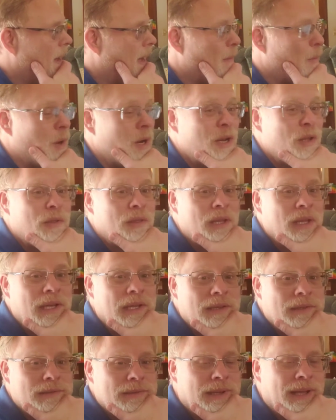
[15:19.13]
what do you
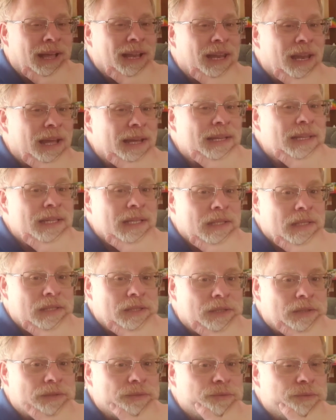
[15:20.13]
think? I like
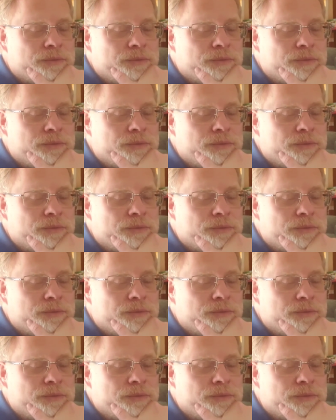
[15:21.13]
this.